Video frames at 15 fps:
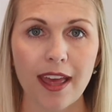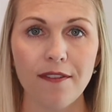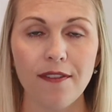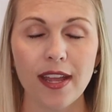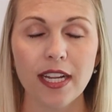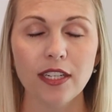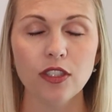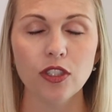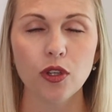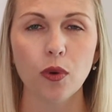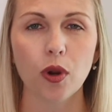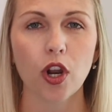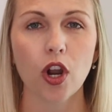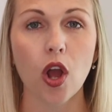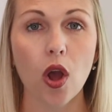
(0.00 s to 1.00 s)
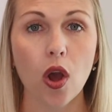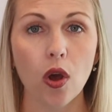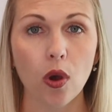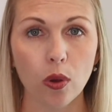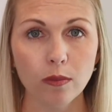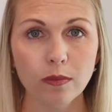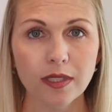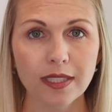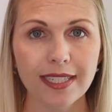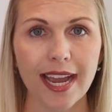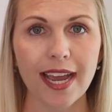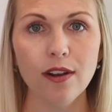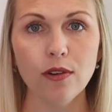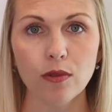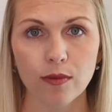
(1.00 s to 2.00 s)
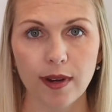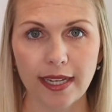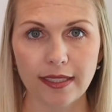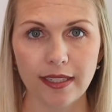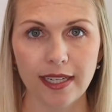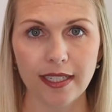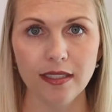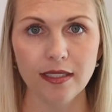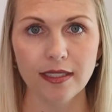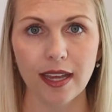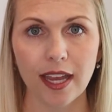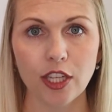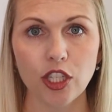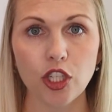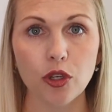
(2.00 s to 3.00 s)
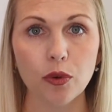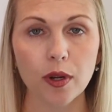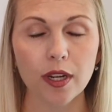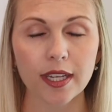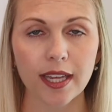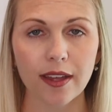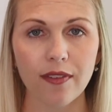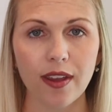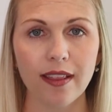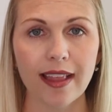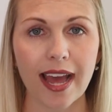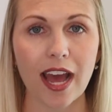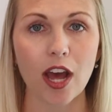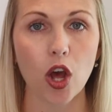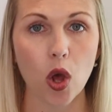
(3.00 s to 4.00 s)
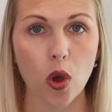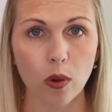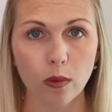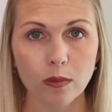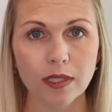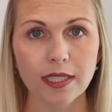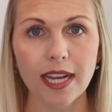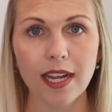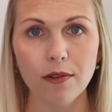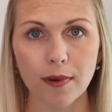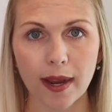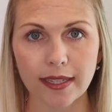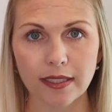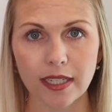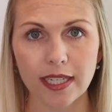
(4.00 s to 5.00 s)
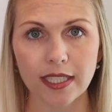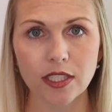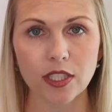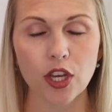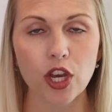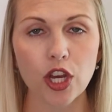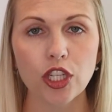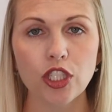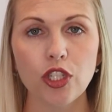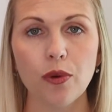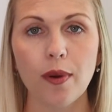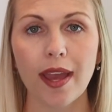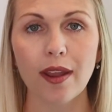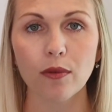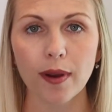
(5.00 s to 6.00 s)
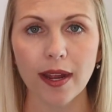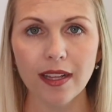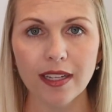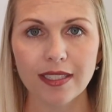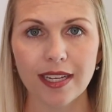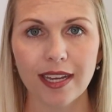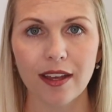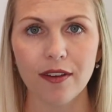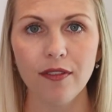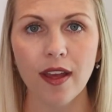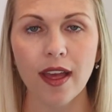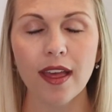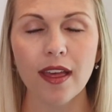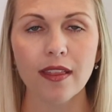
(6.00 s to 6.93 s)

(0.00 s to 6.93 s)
if it is your homestead residence and you are giving that homestead residence to a relative,